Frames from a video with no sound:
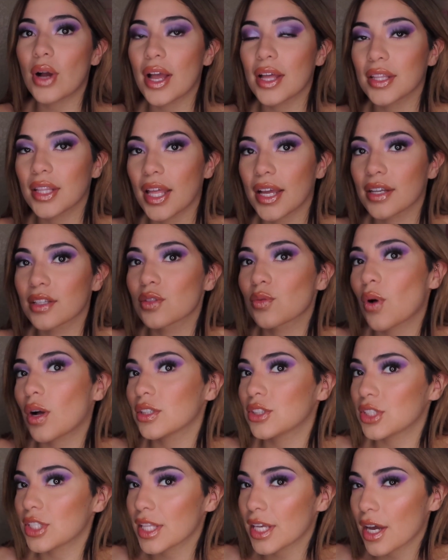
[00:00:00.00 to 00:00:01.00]
and like
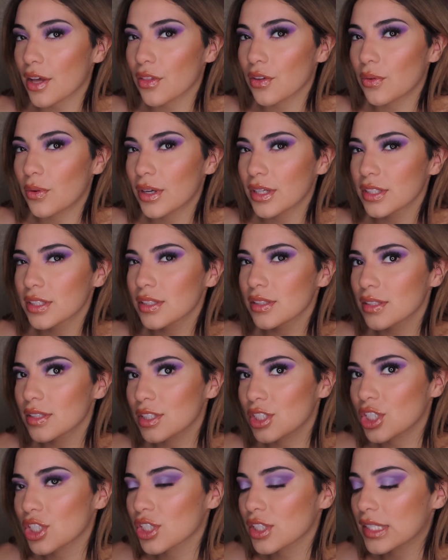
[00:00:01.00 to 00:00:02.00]
swatch the other ones
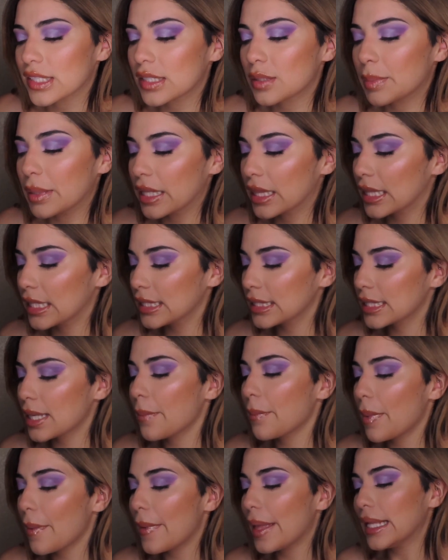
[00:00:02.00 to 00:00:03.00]
just to speed things
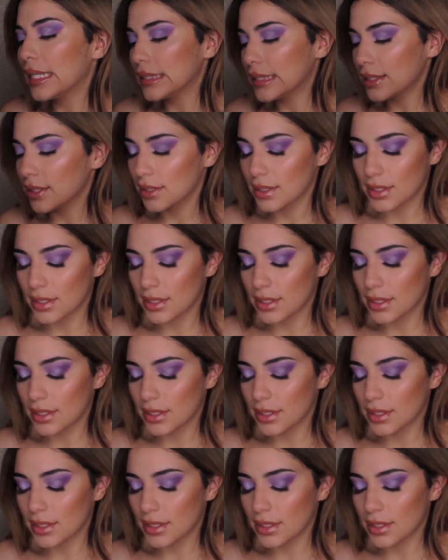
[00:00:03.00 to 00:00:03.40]
up a bit.